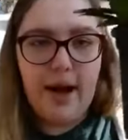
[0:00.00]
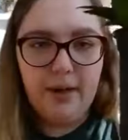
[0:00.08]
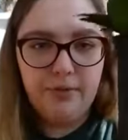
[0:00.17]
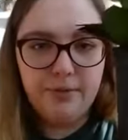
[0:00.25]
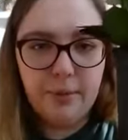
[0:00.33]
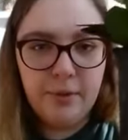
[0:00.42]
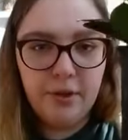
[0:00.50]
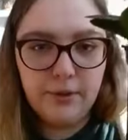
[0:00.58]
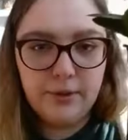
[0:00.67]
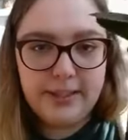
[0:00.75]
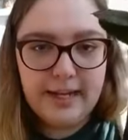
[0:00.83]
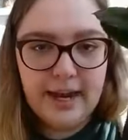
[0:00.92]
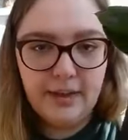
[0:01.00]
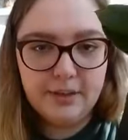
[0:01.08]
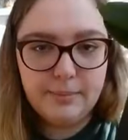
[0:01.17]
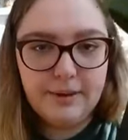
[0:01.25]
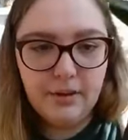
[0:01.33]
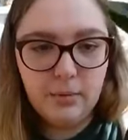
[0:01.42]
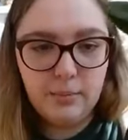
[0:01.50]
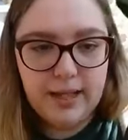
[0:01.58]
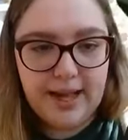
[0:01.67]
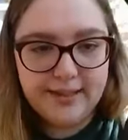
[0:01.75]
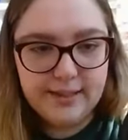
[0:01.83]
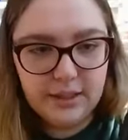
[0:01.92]
pot from the greenhouse, my little
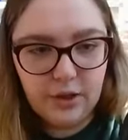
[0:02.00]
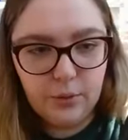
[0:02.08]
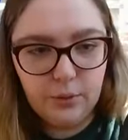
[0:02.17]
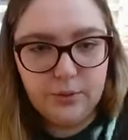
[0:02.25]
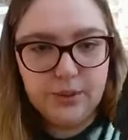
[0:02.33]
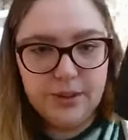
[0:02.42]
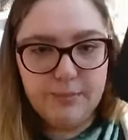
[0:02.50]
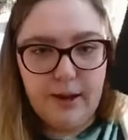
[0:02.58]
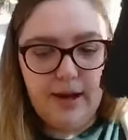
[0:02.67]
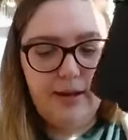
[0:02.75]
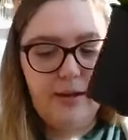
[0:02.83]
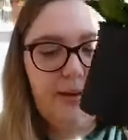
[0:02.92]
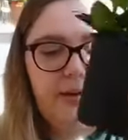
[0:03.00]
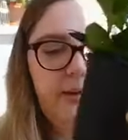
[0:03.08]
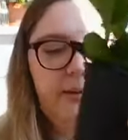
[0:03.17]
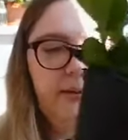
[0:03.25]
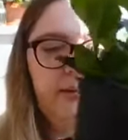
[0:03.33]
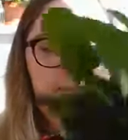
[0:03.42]
plastic grower's pot,